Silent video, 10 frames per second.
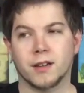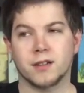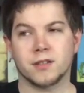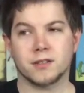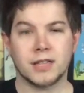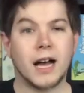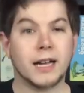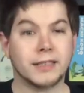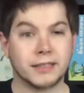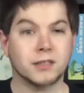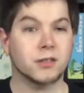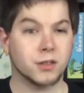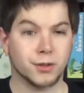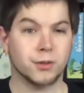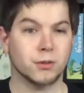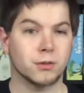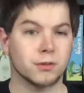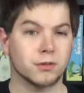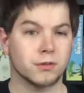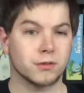not into
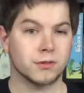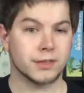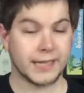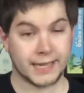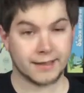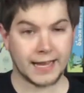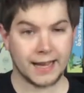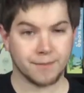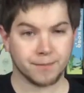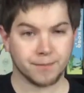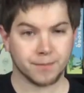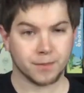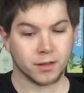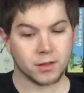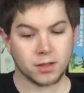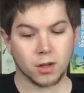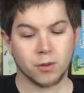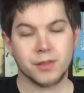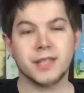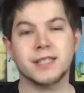Take That. So
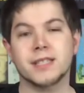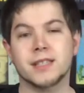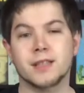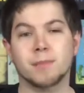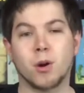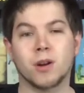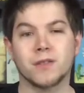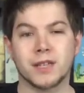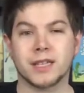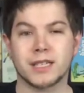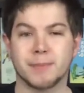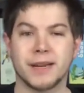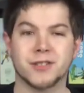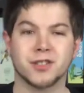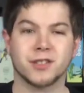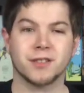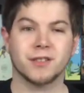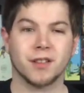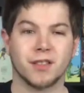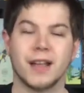this is the part of the expansion
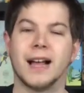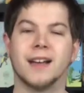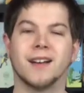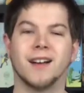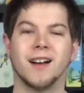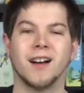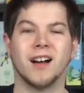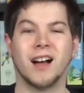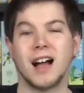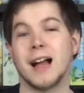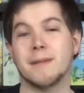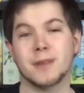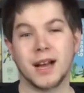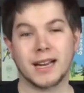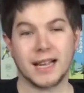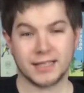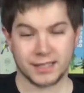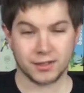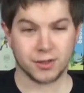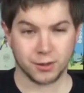that I'm not as
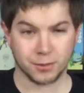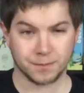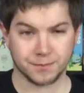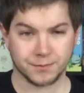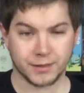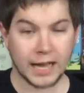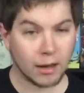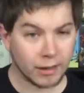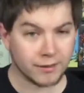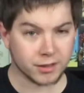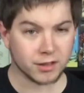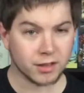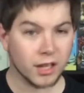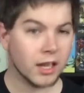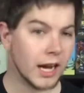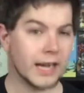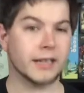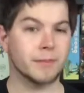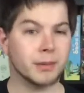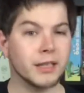into. However, I
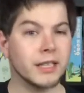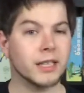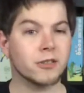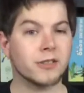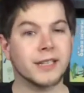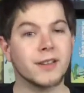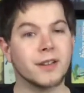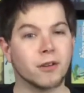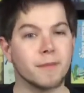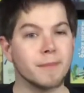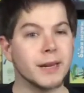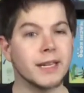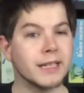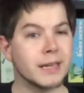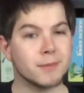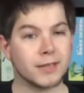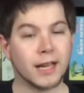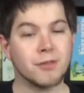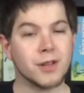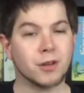completely understand there are many gamers
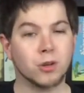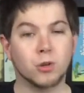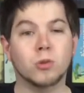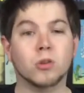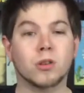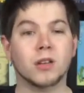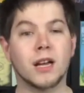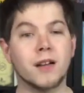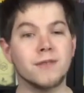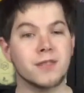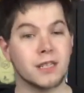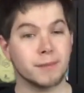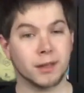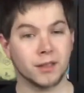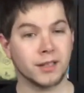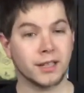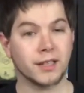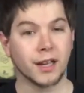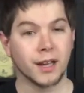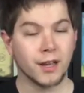out there who will love the ability
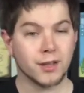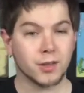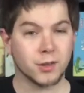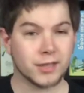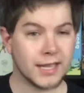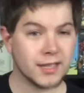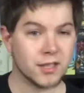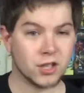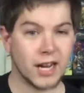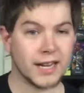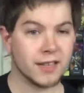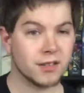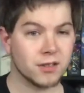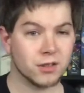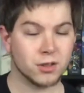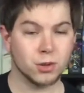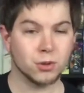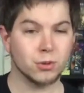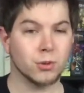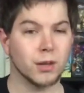to send a giant
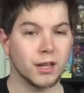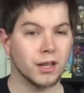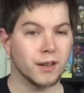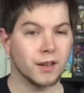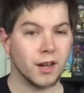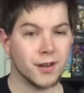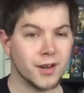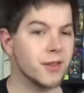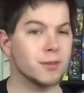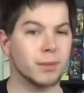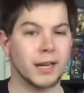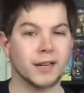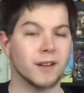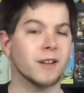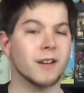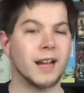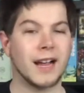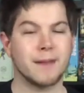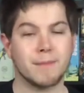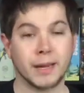to another player
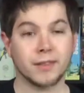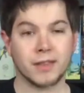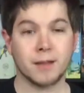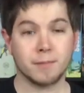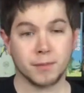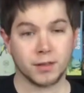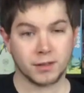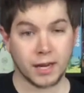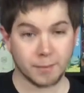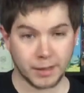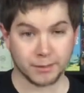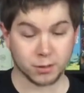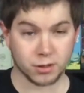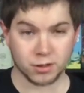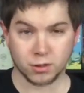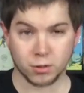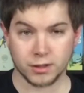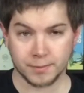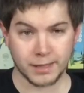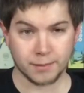and make them not be able to score
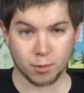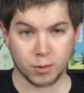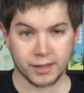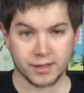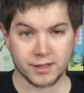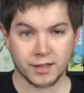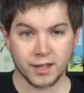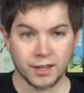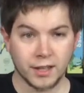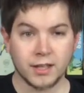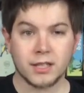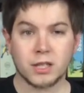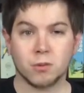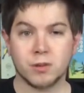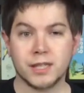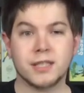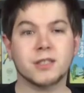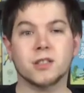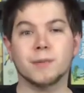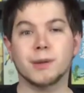as many points. So this is
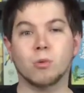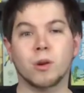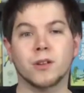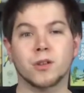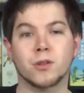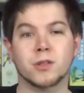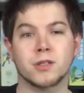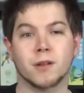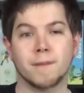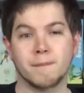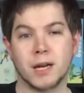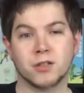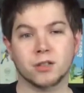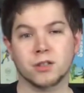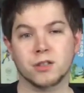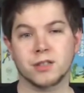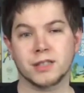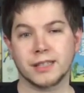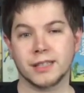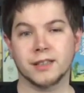going to be one of those modulars
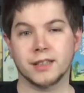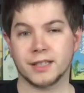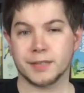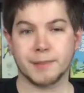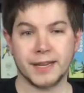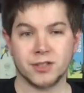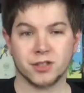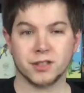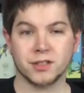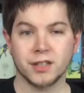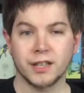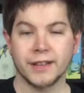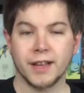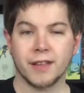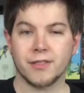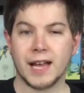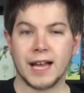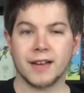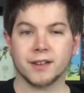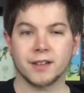in the expansion
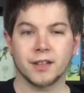that